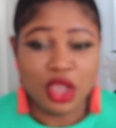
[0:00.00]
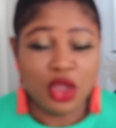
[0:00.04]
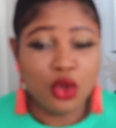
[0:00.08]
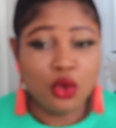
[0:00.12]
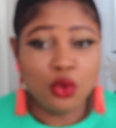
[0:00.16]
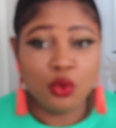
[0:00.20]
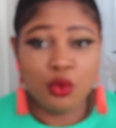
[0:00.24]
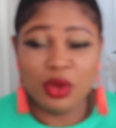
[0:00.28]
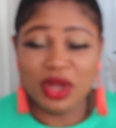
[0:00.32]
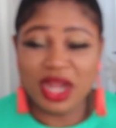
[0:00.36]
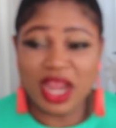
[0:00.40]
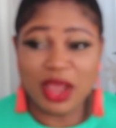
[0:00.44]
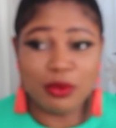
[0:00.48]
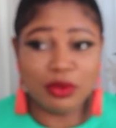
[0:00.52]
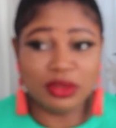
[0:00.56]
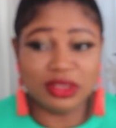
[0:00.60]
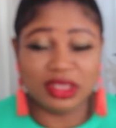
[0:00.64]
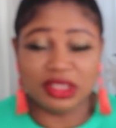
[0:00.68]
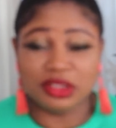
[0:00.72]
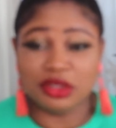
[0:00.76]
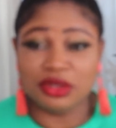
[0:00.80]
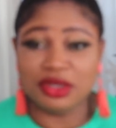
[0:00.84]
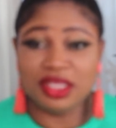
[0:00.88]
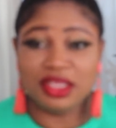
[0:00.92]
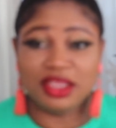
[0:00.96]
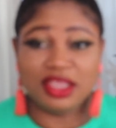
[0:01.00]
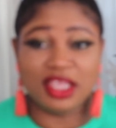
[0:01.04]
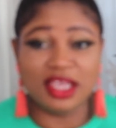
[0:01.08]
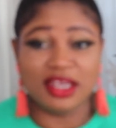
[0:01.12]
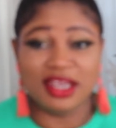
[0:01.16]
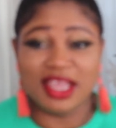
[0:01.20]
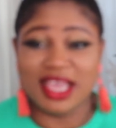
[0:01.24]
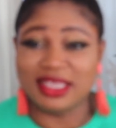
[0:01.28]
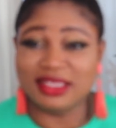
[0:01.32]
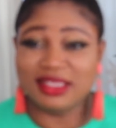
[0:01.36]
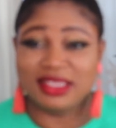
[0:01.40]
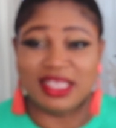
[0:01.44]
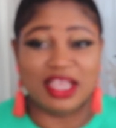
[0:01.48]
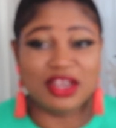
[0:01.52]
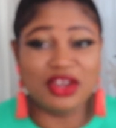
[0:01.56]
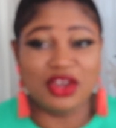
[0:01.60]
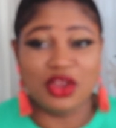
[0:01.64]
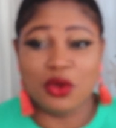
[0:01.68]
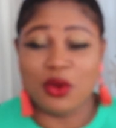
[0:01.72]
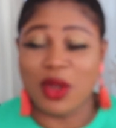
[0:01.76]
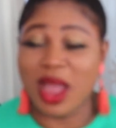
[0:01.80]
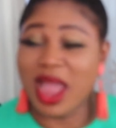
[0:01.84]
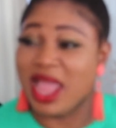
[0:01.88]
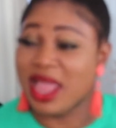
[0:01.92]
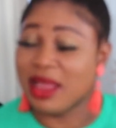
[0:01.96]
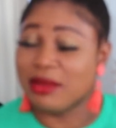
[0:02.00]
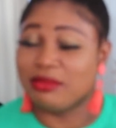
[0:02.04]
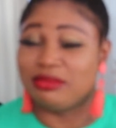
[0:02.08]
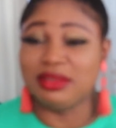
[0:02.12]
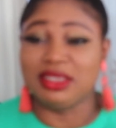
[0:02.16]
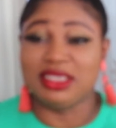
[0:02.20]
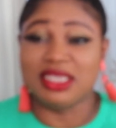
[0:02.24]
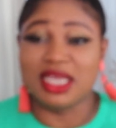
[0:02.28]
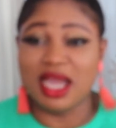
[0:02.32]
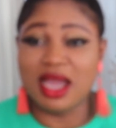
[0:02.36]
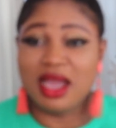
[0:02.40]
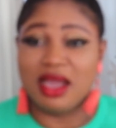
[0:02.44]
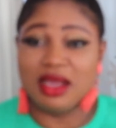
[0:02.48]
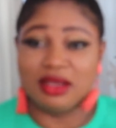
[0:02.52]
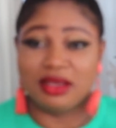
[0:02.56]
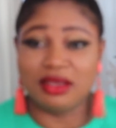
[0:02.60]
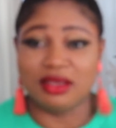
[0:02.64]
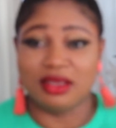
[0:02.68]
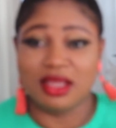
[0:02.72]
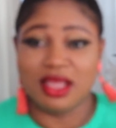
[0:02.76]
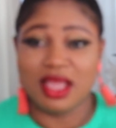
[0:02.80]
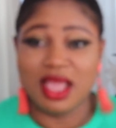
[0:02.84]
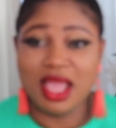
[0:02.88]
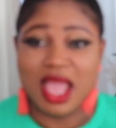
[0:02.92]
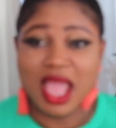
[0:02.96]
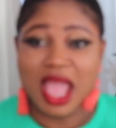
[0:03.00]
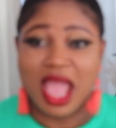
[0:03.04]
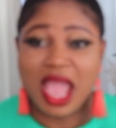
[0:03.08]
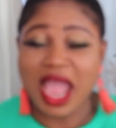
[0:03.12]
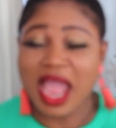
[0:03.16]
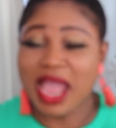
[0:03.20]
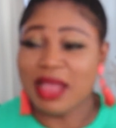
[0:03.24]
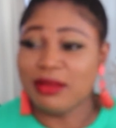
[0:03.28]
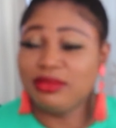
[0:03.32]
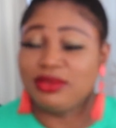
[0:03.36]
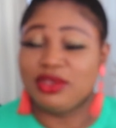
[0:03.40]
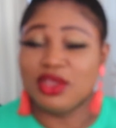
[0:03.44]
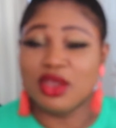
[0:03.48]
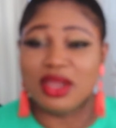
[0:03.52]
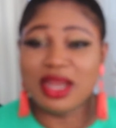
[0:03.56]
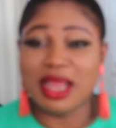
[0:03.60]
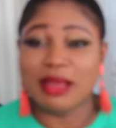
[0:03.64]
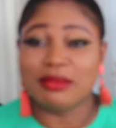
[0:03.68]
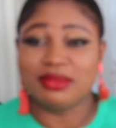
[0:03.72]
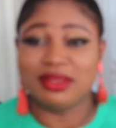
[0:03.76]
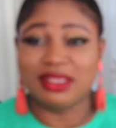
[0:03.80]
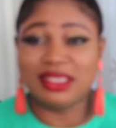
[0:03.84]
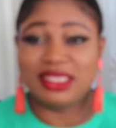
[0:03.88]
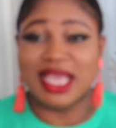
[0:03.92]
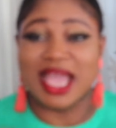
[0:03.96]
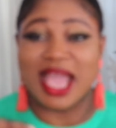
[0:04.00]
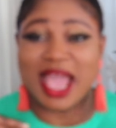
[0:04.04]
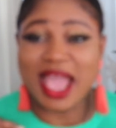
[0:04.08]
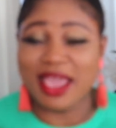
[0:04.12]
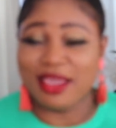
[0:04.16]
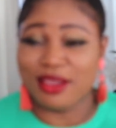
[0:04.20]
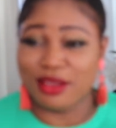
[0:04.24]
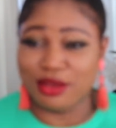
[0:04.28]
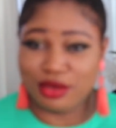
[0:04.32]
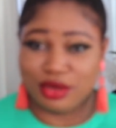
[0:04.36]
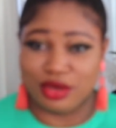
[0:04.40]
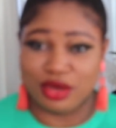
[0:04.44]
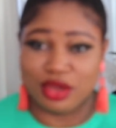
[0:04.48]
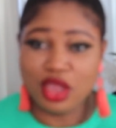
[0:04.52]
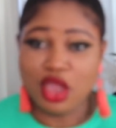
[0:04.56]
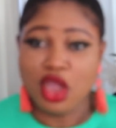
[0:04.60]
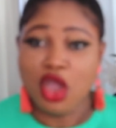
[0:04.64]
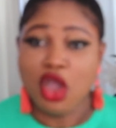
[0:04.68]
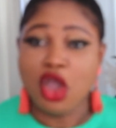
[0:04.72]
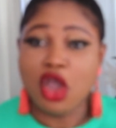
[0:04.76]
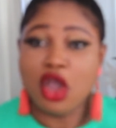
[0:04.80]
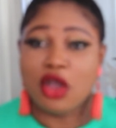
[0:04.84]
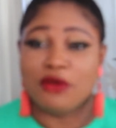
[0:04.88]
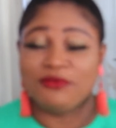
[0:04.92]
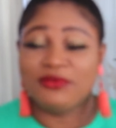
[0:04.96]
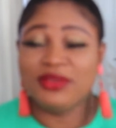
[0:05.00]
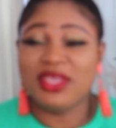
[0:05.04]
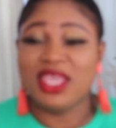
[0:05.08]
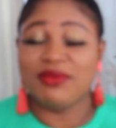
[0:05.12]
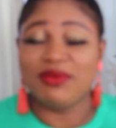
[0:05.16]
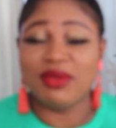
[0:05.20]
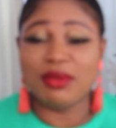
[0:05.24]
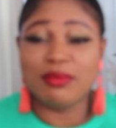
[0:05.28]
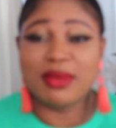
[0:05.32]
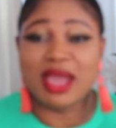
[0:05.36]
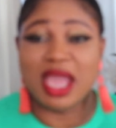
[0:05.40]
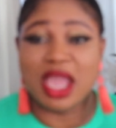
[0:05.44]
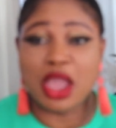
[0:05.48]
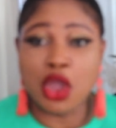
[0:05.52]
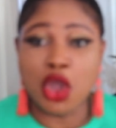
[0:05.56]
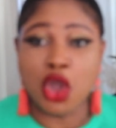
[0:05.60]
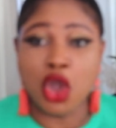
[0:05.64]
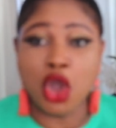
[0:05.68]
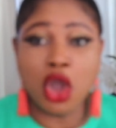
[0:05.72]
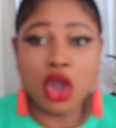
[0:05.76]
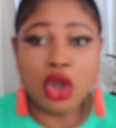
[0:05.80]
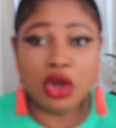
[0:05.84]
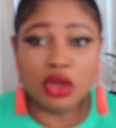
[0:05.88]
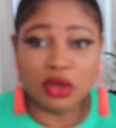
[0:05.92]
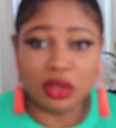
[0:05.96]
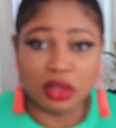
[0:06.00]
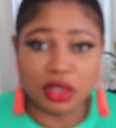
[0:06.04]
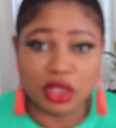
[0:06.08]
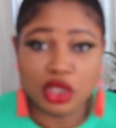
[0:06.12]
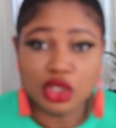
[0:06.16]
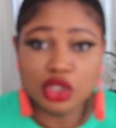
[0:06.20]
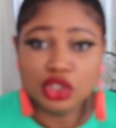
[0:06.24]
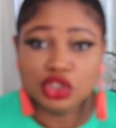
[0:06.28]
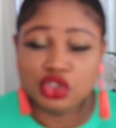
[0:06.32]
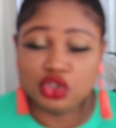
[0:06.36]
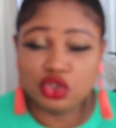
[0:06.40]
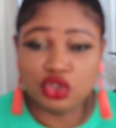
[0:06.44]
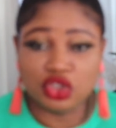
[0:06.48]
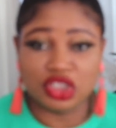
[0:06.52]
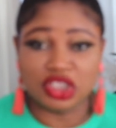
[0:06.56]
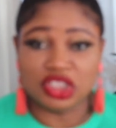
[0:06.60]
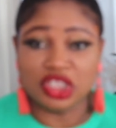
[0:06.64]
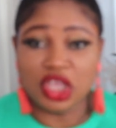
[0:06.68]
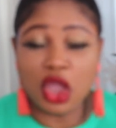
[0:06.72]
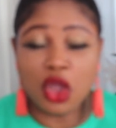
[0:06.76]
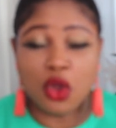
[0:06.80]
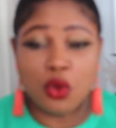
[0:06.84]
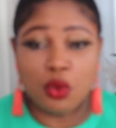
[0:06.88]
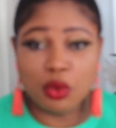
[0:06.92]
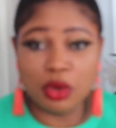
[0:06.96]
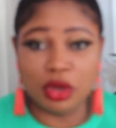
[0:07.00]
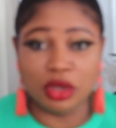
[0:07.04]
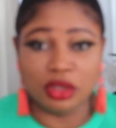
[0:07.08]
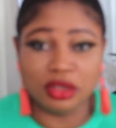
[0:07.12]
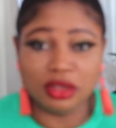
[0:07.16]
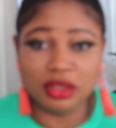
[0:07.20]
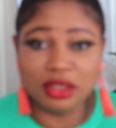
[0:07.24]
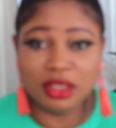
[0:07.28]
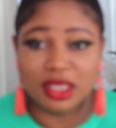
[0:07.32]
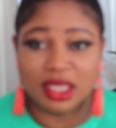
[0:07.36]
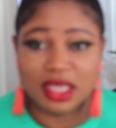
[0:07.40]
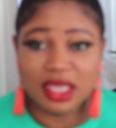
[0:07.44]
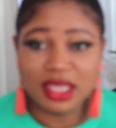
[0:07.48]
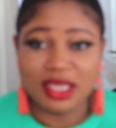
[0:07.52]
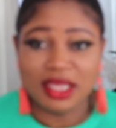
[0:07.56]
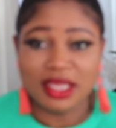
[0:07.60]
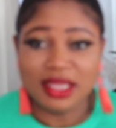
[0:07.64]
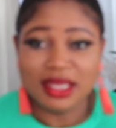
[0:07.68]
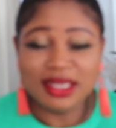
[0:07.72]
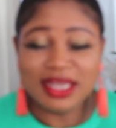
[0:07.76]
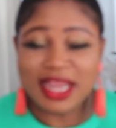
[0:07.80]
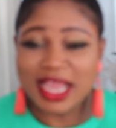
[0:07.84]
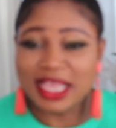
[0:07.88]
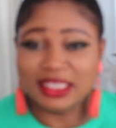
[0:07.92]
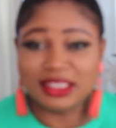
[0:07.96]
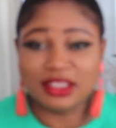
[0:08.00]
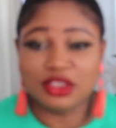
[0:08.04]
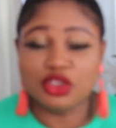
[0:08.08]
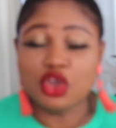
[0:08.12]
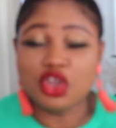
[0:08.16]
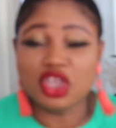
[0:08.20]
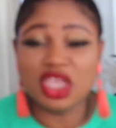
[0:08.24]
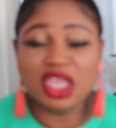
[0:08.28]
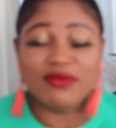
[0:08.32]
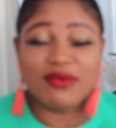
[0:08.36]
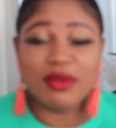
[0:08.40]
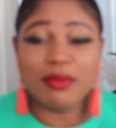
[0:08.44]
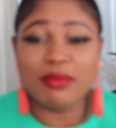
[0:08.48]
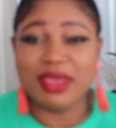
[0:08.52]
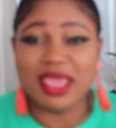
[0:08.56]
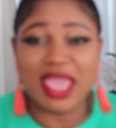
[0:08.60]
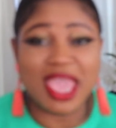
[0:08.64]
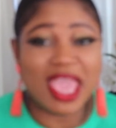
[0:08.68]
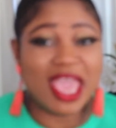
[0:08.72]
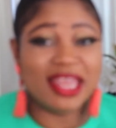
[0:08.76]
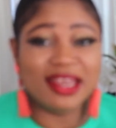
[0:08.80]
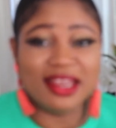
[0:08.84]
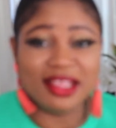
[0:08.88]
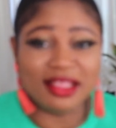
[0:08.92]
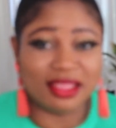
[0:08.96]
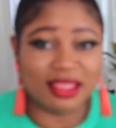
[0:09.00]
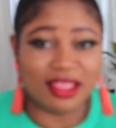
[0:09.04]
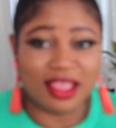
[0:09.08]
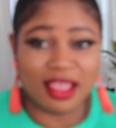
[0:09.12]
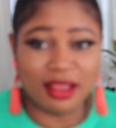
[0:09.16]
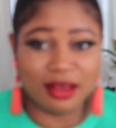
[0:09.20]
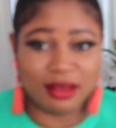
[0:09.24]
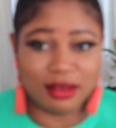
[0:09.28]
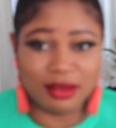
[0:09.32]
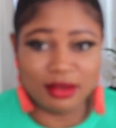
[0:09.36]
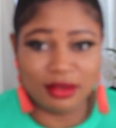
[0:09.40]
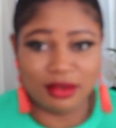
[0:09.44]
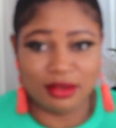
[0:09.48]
When I was turning thirty, I said, no, I am done. I'm done. I'm tired of giving my all to someone that is not giving me anything.